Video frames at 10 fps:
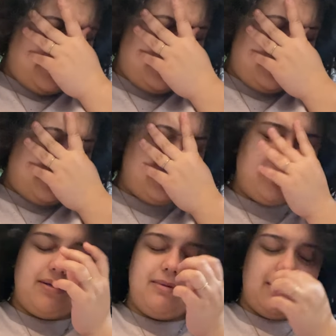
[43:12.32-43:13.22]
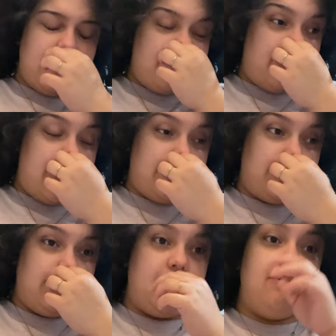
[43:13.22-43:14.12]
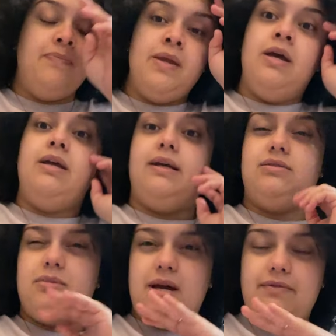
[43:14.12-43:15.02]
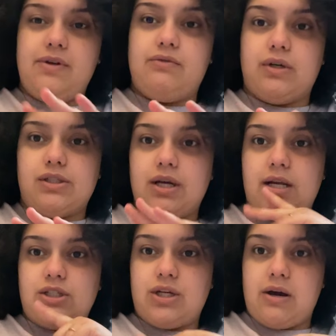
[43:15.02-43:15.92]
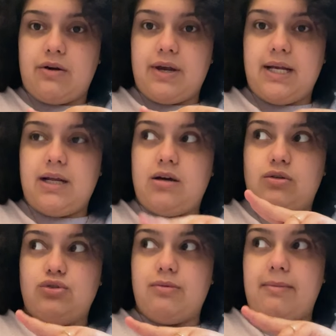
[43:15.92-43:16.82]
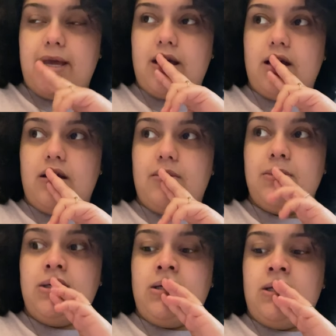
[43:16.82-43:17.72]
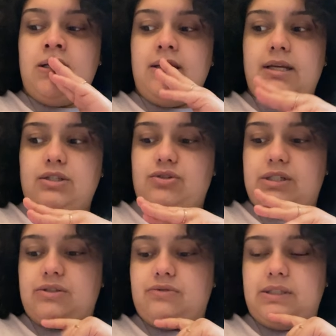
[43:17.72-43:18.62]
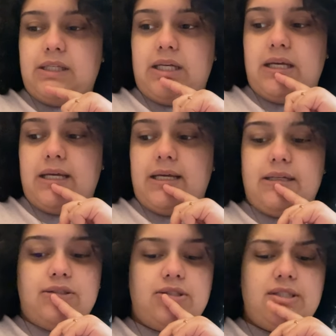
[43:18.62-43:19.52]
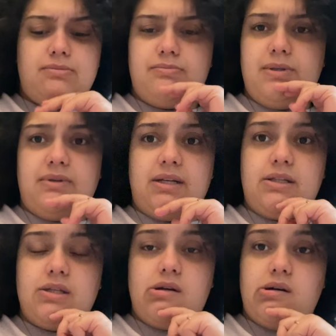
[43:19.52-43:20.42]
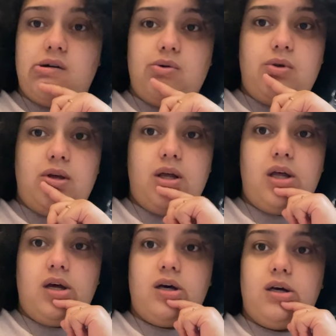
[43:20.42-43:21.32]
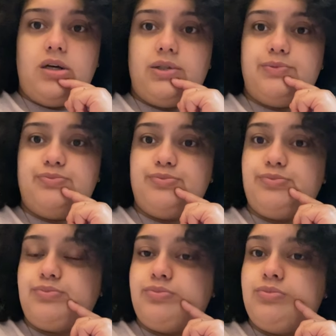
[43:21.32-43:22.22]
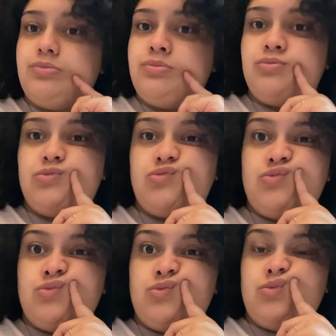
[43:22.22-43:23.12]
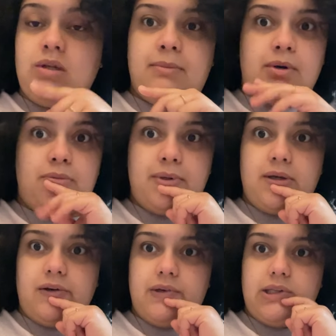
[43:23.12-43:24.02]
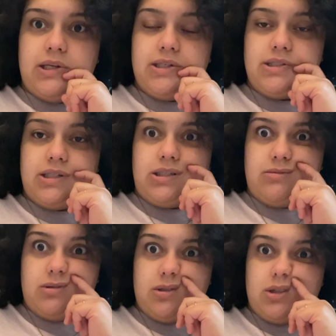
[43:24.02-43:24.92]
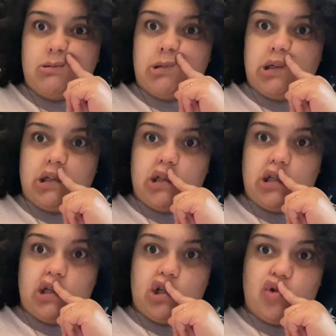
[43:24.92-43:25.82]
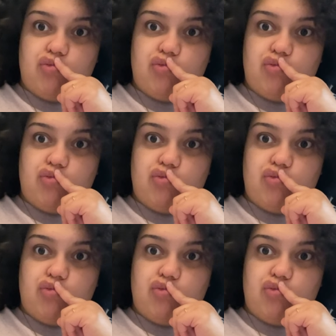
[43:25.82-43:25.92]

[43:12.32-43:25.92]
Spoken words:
Oh, it's about to be 11 actually. Yes, I'm kind of in a rush. I gotta shower right now, go do my makeup, get dressed really, and just be ready to go. I'm hoping everything is set up by the time I get there.